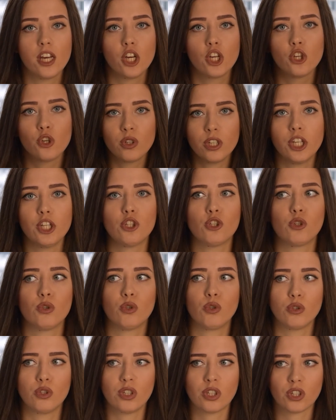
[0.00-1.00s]
you need
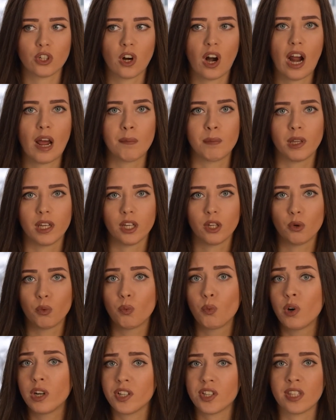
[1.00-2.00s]
to describe like
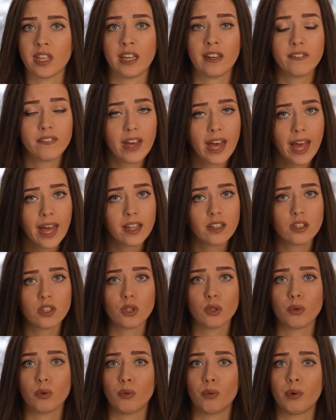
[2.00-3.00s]
what is the
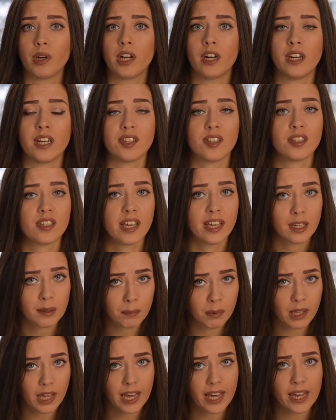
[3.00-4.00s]
event, where does it take
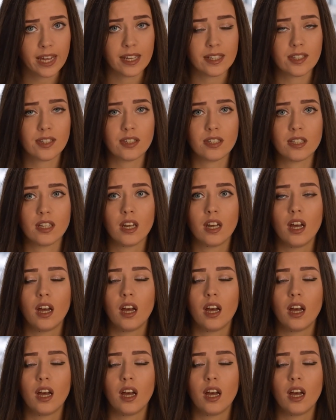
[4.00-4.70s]
place,